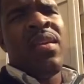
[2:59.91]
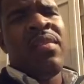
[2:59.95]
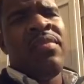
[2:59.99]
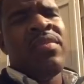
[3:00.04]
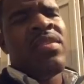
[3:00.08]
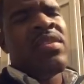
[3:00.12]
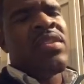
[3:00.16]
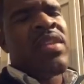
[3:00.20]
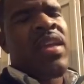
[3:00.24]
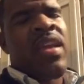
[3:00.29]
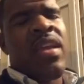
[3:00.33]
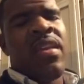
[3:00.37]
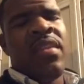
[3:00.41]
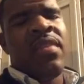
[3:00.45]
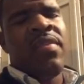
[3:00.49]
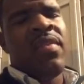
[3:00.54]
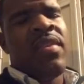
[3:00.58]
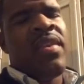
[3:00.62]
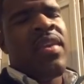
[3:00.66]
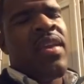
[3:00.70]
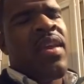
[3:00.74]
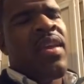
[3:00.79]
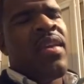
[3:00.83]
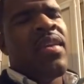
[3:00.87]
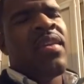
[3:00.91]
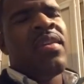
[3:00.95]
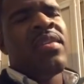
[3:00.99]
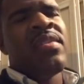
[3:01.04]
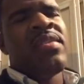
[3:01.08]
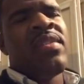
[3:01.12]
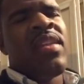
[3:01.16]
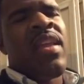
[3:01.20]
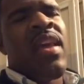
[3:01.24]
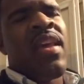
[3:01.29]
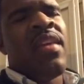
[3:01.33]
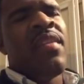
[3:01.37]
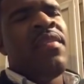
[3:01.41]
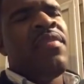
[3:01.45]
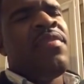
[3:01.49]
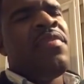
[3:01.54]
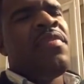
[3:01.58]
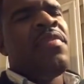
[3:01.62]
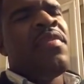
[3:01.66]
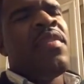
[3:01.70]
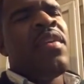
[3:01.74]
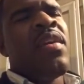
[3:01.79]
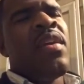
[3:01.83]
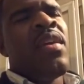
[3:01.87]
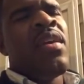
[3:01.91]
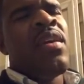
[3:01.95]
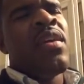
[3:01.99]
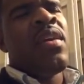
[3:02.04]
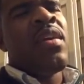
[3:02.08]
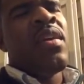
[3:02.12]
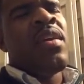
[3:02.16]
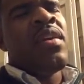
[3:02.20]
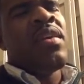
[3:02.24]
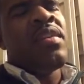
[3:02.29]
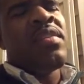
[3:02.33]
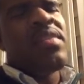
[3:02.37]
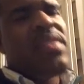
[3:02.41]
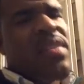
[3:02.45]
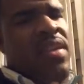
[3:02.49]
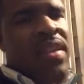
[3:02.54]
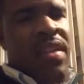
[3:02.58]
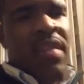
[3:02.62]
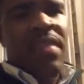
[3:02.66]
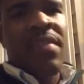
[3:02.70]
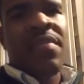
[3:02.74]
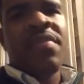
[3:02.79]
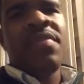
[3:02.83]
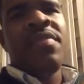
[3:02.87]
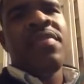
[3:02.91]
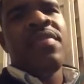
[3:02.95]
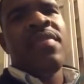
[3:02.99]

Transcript: every second of the day, because life is a gift.